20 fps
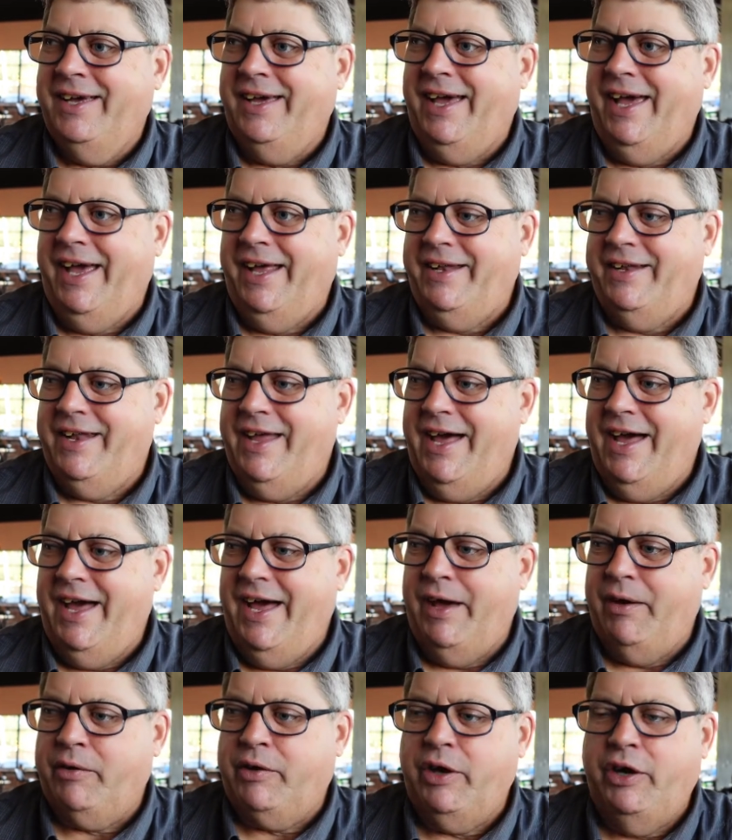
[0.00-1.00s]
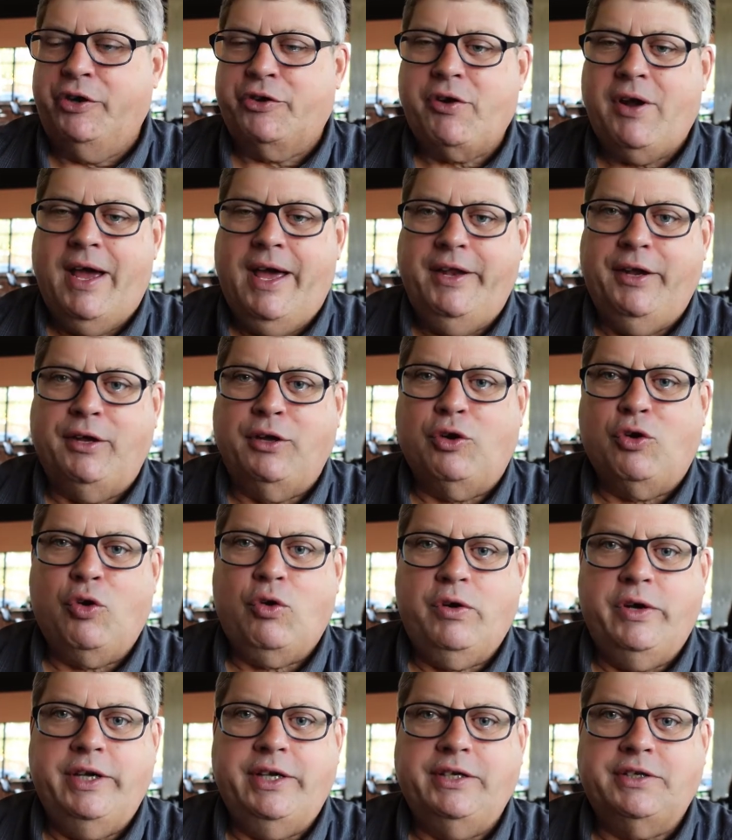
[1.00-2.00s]
And I'm going to try to
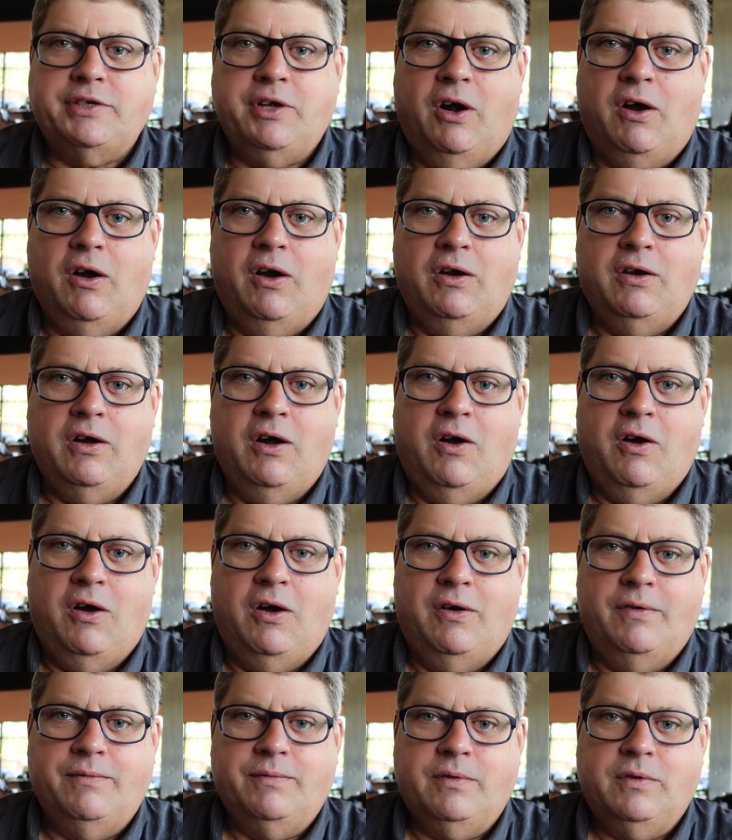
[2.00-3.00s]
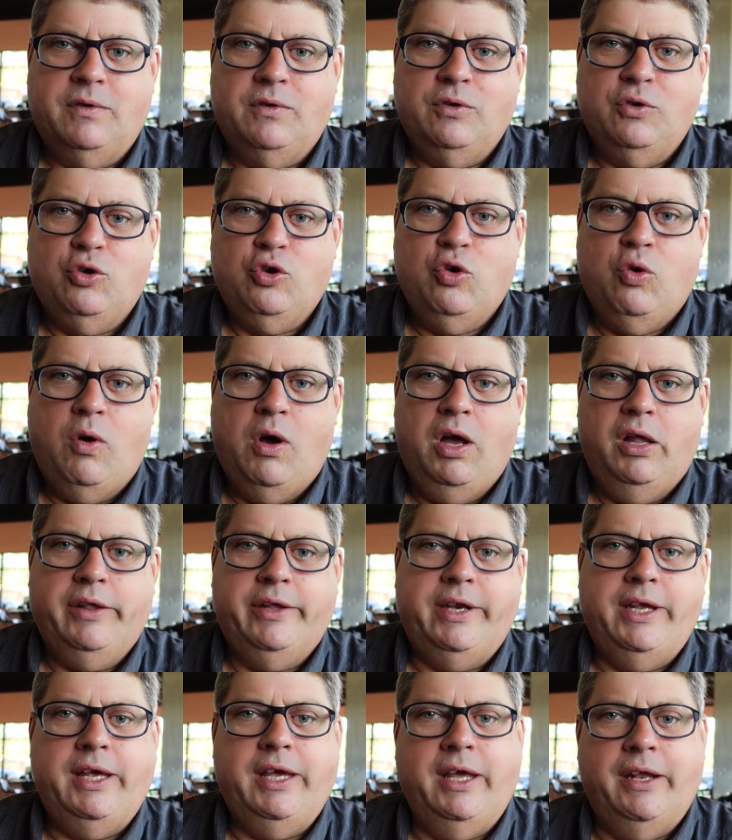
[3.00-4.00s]
increase our
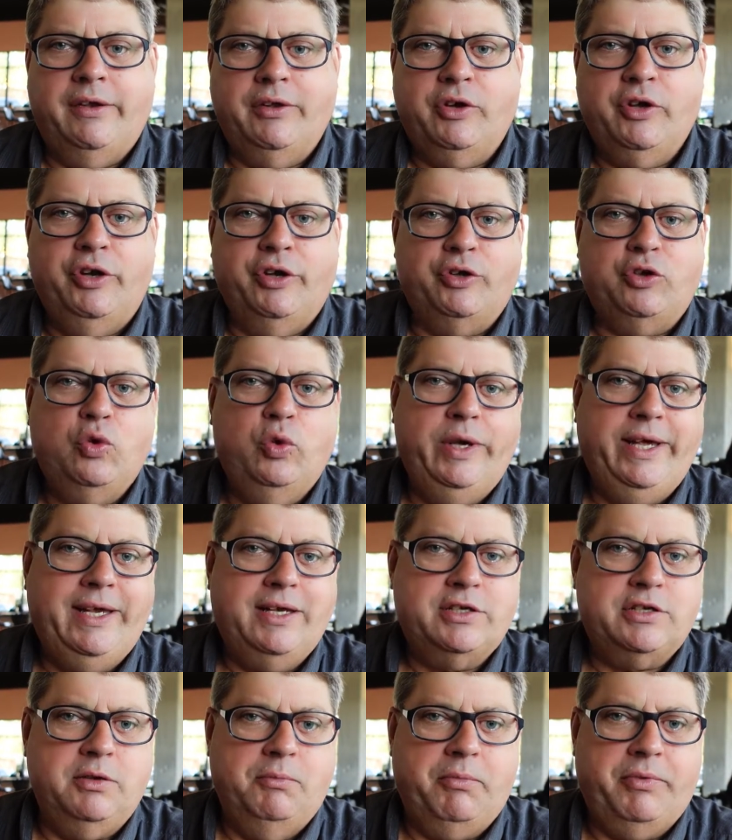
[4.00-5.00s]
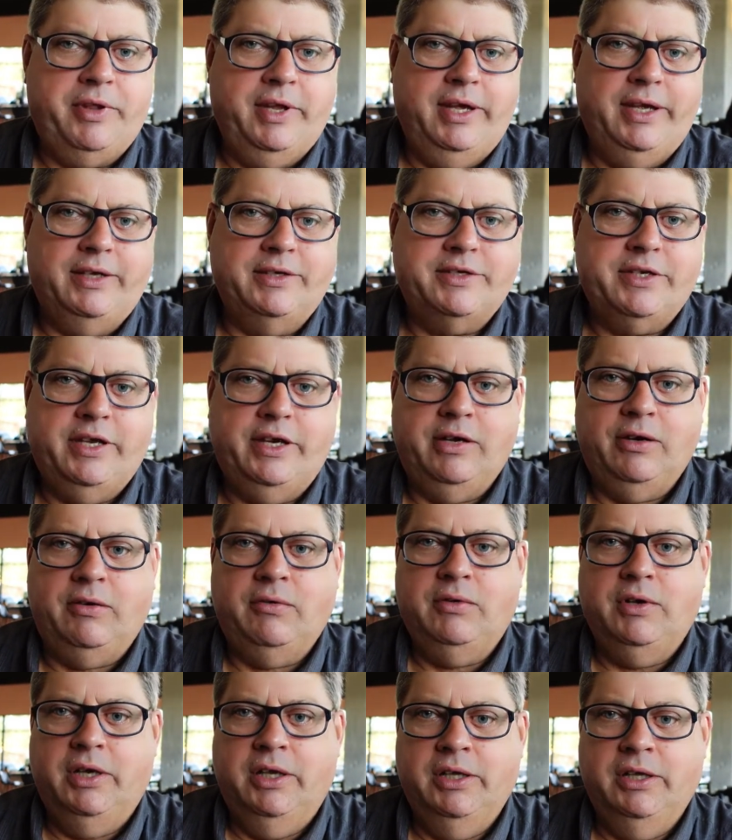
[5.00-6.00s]
quality, and I'm going to tweak some things
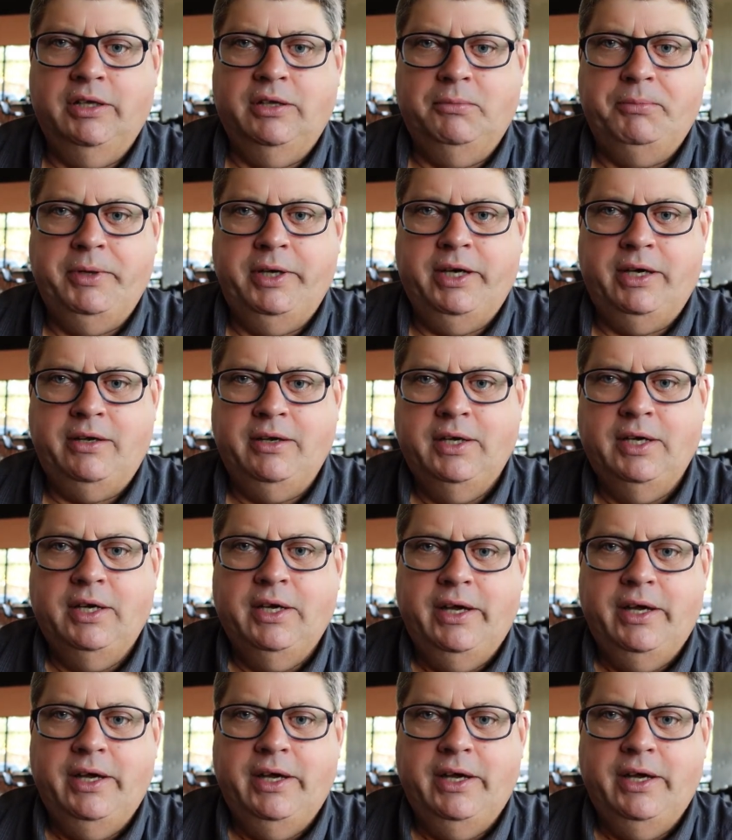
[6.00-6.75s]
here a little bit.